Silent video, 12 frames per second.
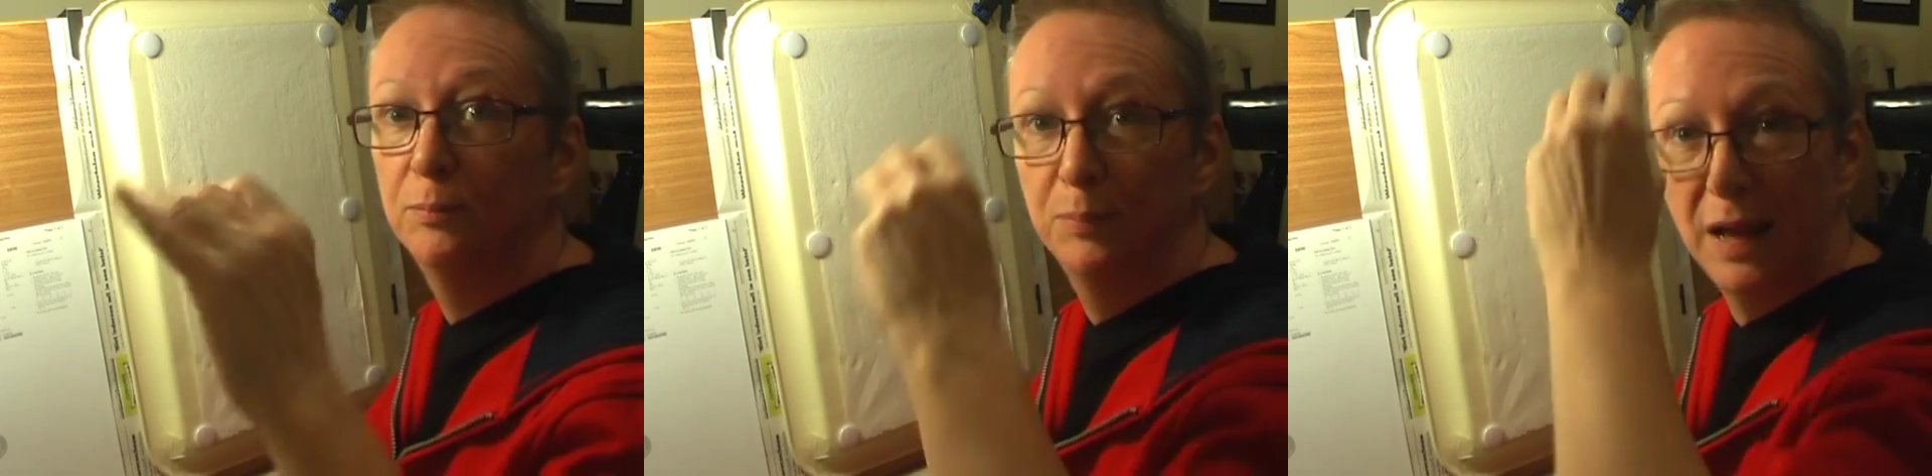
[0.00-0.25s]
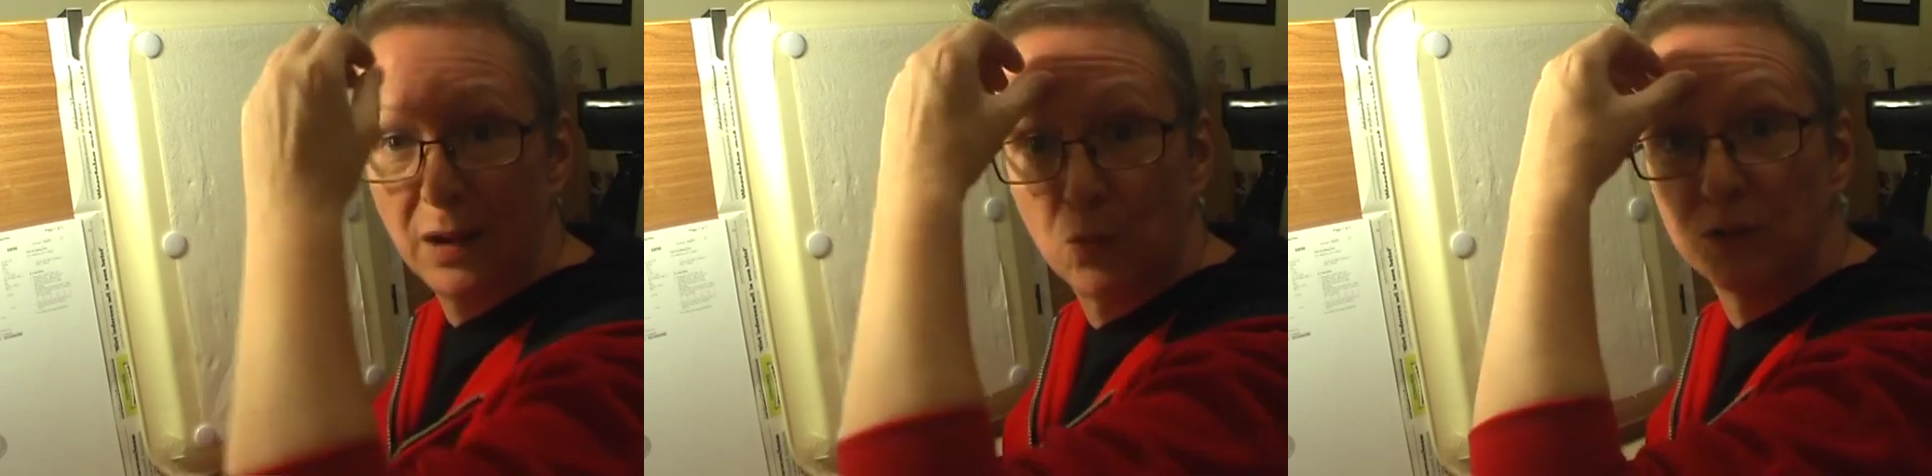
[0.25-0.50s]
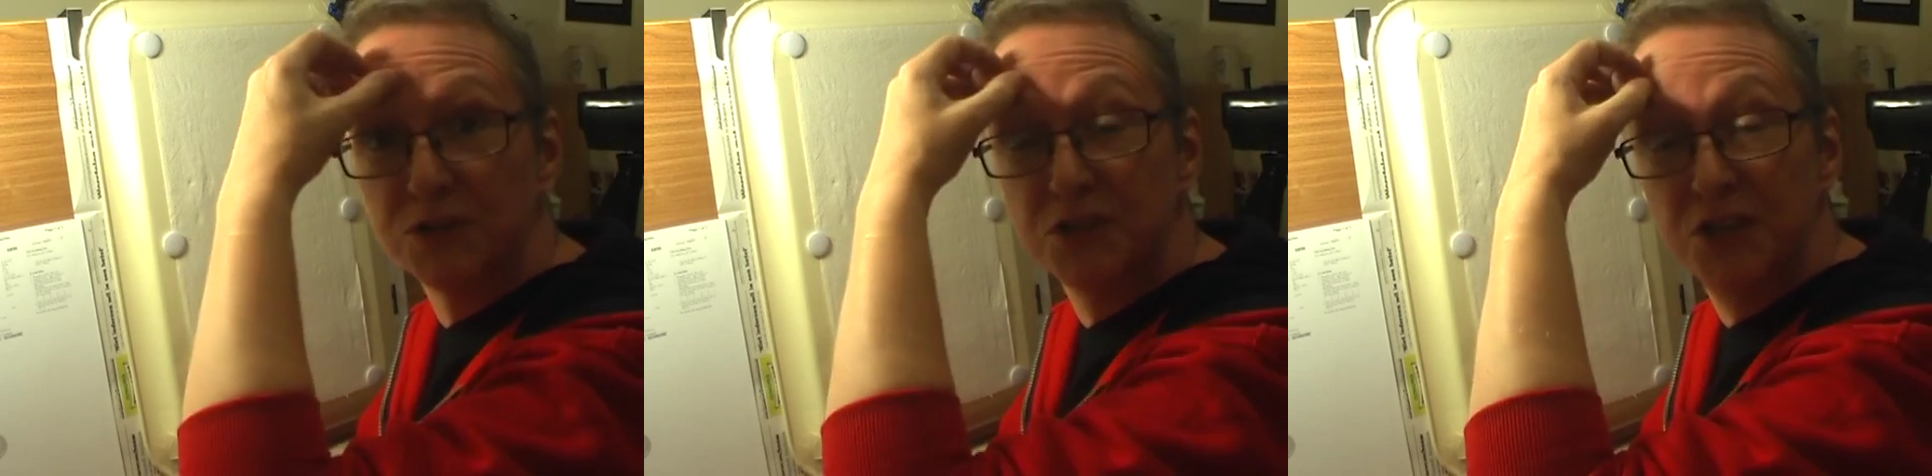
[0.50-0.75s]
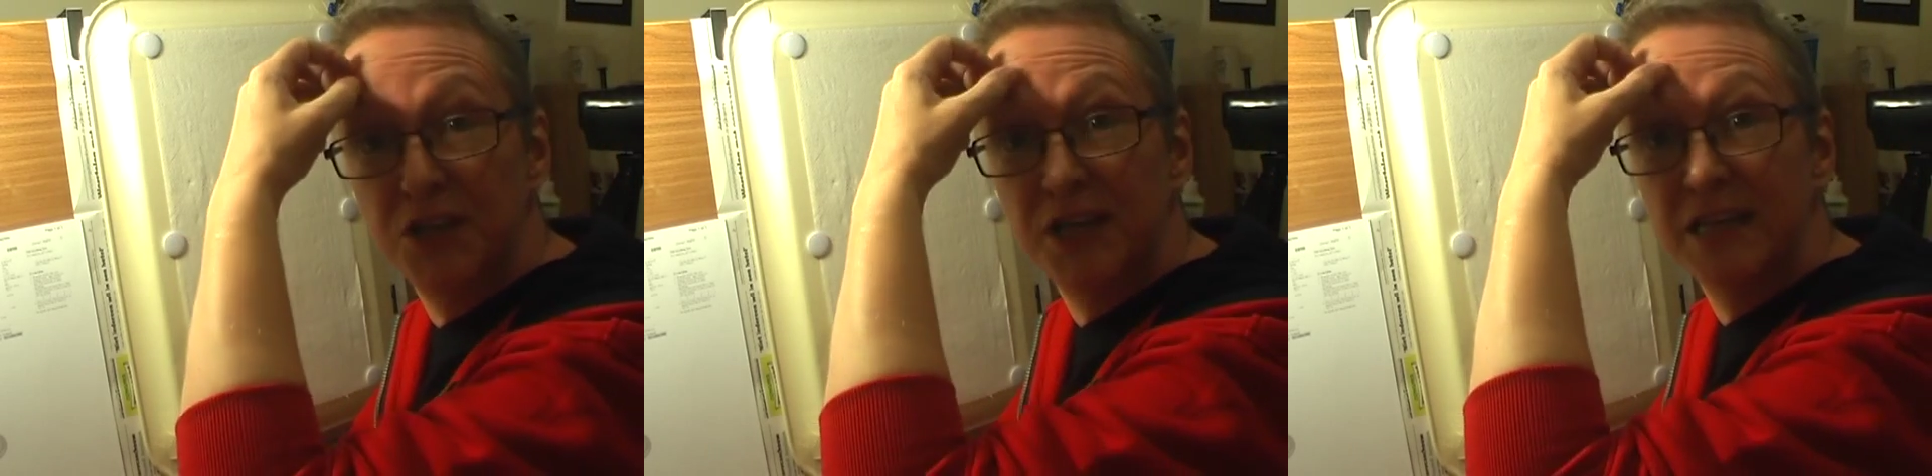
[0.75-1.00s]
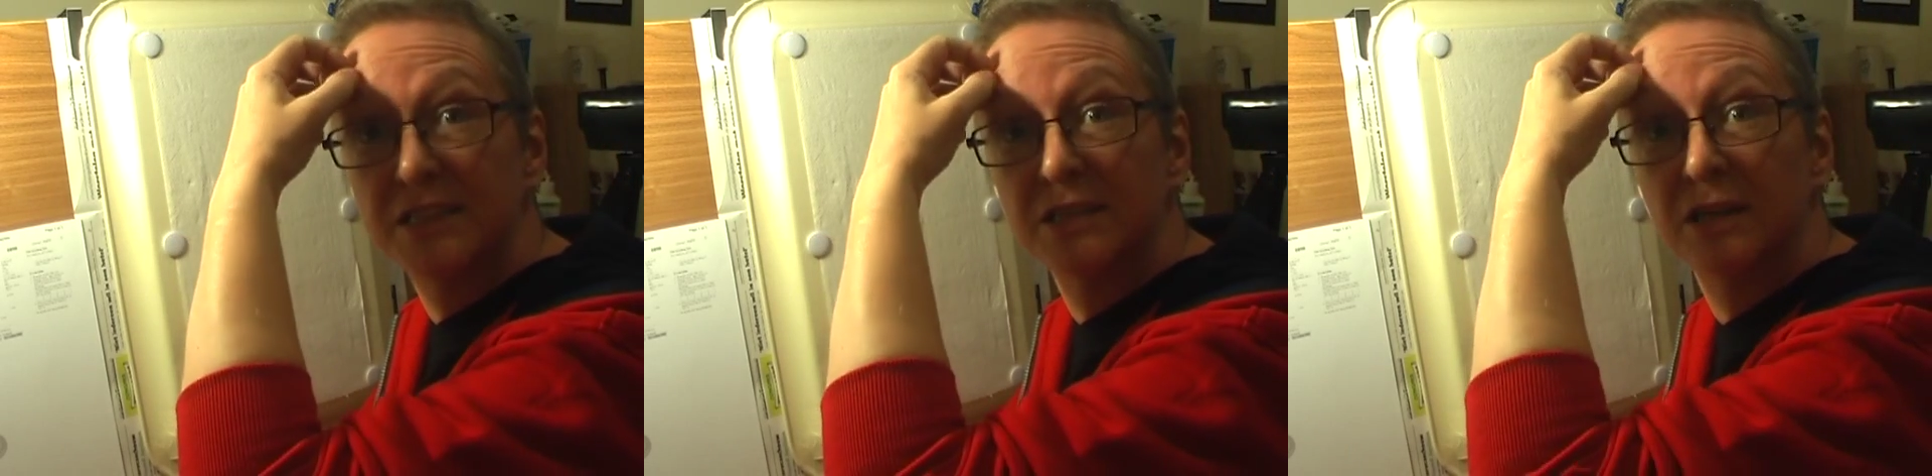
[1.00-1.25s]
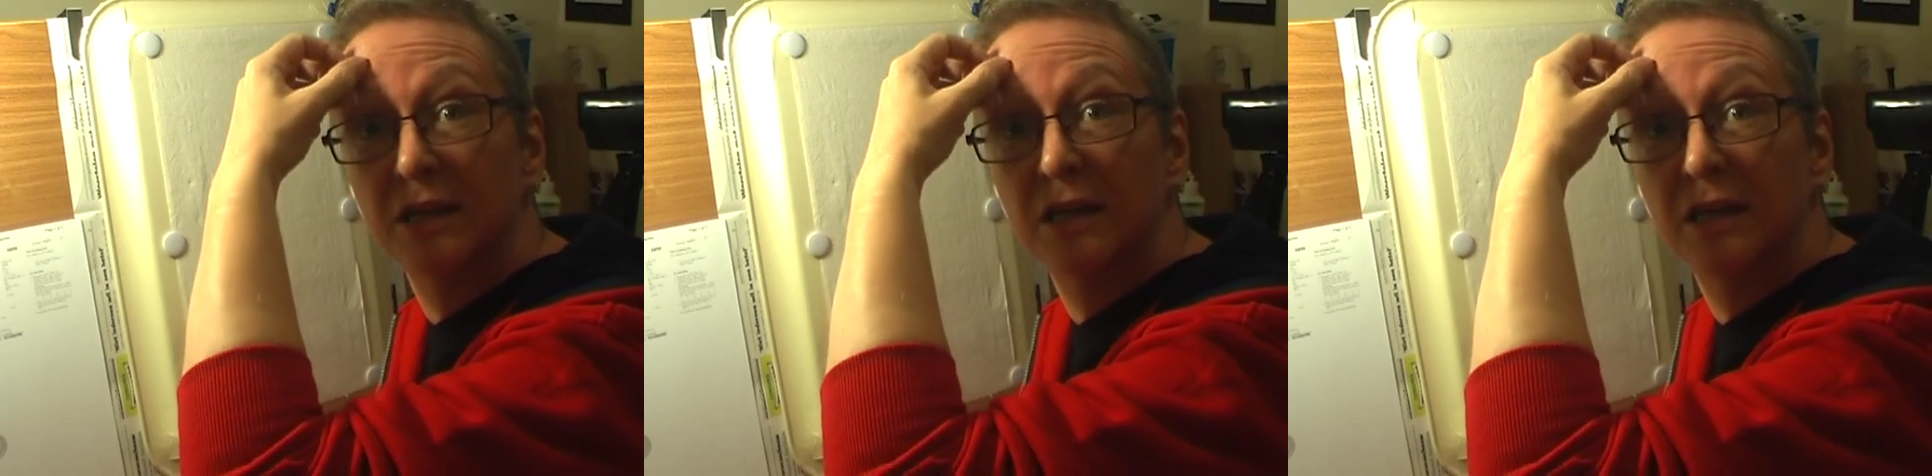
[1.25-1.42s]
black ones that you get uh,